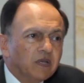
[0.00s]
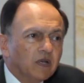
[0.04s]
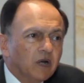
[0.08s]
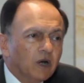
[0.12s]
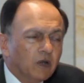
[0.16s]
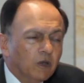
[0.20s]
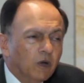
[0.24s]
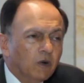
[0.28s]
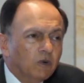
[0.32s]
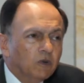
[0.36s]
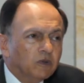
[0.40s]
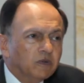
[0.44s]

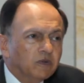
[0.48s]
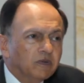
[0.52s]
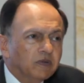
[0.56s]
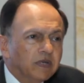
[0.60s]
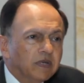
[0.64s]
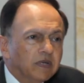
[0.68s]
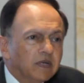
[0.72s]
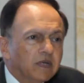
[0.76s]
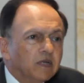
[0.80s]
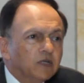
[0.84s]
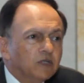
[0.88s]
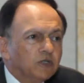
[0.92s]
alone
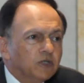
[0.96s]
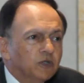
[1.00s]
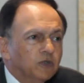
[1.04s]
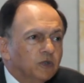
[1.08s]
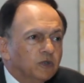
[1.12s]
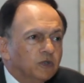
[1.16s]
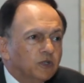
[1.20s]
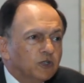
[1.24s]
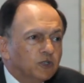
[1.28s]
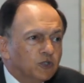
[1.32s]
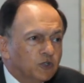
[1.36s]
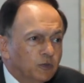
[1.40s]

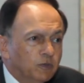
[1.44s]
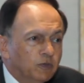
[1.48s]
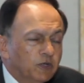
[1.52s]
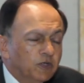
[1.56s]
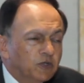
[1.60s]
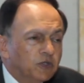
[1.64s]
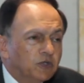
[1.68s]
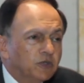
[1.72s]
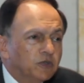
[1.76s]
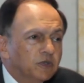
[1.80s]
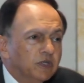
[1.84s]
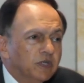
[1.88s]
to
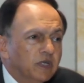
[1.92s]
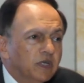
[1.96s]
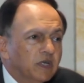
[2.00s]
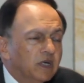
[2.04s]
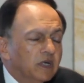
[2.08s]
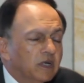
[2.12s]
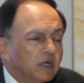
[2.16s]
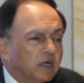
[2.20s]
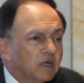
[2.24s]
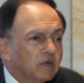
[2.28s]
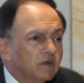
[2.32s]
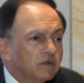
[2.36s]
distribute to
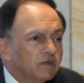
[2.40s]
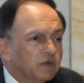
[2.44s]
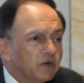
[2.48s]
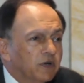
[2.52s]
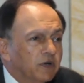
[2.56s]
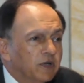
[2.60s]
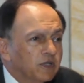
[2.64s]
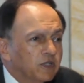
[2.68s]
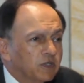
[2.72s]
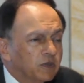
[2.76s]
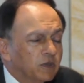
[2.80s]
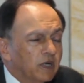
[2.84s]
the
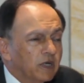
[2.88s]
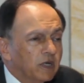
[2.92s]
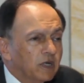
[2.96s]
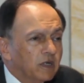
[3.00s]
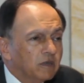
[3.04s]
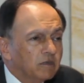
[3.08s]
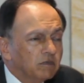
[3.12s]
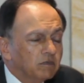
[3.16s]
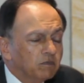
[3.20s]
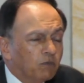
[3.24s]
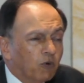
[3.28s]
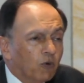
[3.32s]
various
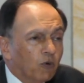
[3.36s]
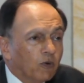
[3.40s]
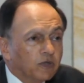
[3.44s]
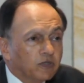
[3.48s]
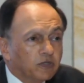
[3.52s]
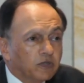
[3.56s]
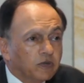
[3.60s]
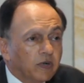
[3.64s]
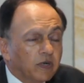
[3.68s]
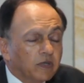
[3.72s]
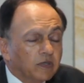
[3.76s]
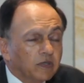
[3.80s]

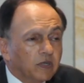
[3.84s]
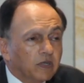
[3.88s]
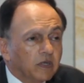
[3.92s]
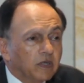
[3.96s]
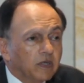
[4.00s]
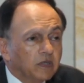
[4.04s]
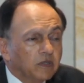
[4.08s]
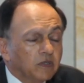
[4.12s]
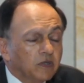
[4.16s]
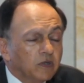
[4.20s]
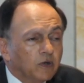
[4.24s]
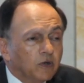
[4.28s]
ports around
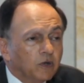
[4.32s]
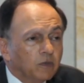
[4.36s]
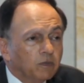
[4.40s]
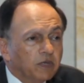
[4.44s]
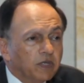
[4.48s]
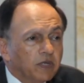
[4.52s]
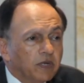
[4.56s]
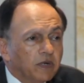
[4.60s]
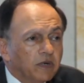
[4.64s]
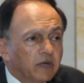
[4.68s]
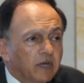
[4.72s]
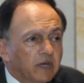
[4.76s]
in the
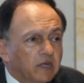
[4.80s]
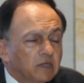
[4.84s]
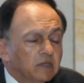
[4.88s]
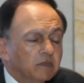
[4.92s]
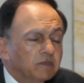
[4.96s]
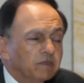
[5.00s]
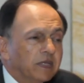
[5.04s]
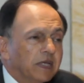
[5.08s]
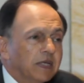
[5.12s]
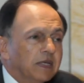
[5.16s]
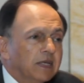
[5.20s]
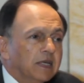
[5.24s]
European area.
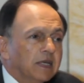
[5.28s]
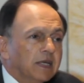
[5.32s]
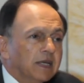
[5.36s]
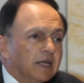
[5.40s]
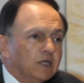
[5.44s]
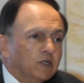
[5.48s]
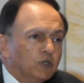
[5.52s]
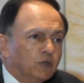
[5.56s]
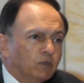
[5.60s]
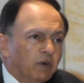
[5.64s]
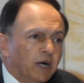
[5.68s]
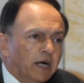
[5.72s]

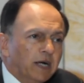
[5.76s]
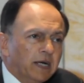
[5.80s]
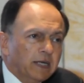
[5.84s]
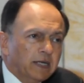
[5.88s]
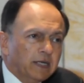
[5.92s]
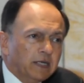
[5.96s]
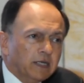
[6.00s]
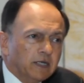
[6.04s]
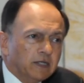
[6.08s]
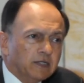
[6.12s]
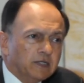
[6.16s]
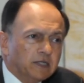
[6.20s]

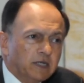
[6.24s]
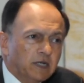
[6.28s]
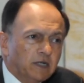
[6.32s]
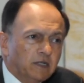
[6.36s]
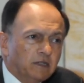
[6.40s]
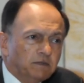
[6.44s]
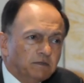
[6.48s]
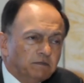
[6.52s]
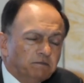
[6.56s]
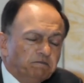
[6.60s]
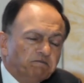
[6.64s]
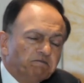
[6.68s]
Dubai
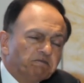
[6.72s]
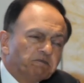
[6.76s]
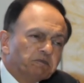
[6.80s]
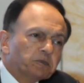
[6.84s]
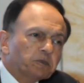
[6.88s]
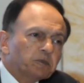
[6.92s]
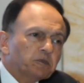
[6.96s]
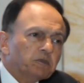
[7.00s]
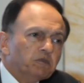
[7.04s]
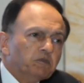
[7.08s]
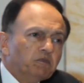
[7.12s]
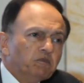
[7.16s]
itself
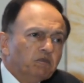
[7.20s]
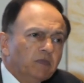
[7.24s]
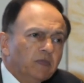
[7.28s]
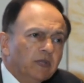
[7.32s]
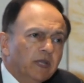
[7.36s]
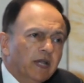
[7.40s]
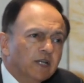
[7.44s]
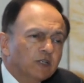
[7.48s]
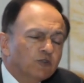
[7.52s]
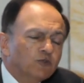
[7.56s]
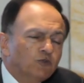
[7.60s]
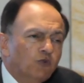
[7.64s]

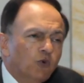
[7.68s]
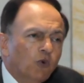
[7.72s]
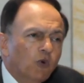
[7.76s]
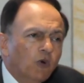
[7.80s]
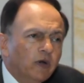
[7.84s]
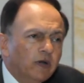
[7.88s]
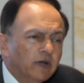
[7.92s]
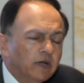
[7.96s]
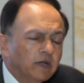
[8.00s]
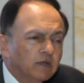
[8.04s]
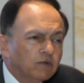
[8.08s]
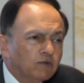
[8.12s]
has
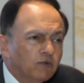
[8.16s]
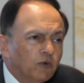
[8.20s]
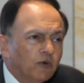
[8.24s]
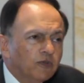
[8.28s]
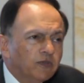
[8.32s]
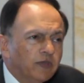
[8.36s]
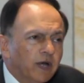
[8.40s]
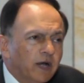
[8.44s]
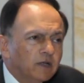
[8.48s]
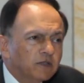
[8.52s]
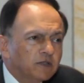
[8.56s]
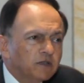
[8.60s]

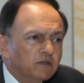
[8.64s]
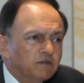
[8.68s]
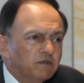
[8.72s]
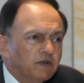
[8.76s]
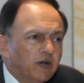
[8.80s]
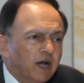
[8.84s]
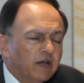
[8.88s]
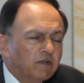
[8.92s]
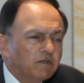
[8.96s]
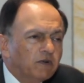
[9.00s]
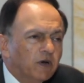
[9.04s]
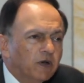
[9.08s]

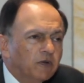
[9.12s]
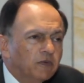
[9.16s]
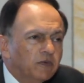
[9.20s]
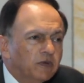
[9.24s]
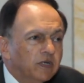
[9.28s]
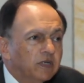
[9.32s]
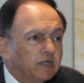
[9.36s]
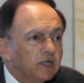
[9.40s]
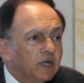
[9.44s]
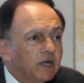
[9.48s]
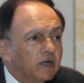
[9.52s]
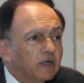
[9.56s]

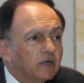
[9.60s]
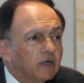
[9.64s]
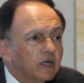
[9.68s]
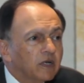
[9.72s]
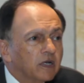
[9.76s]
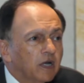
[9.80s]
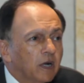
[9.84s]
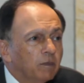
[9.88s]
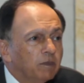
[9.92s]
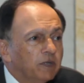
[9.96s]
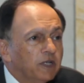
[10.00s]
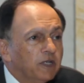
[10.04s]
4,500
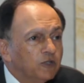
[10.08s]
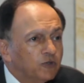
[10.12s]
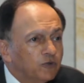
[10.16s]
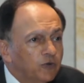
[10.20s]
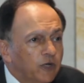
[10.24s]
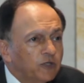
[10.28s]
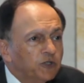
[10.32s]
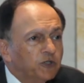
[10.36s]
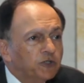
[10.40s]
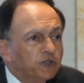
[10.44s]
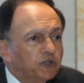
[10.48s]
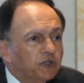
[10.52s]
companies
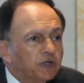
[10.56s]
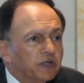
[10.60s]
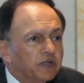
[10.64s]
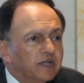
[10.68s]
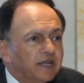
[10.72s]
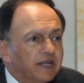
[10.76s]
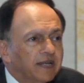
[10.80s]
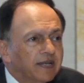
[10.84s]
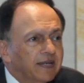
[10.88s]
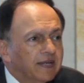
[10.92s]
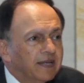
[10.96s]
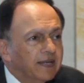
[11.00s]
registered